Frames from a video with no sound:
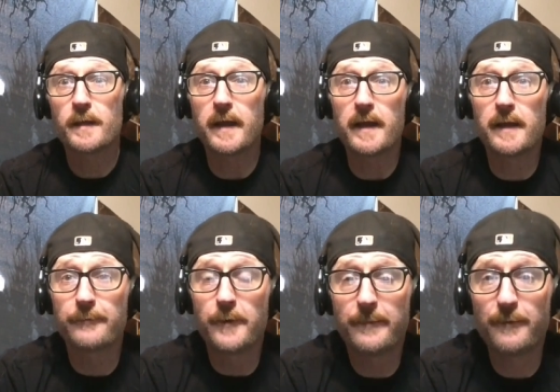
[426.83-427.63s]
And
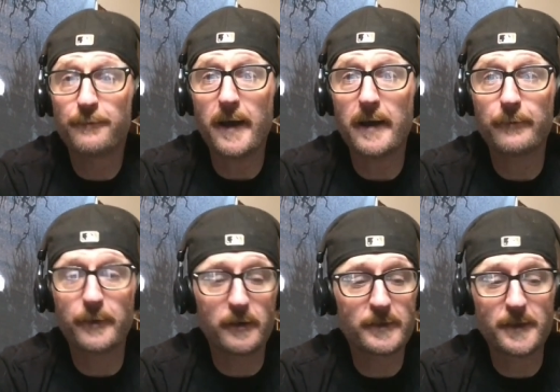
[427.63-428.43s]
for number five, we're
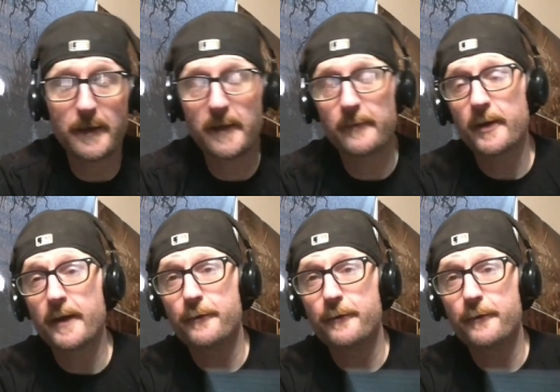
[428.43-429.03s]
going to be talking about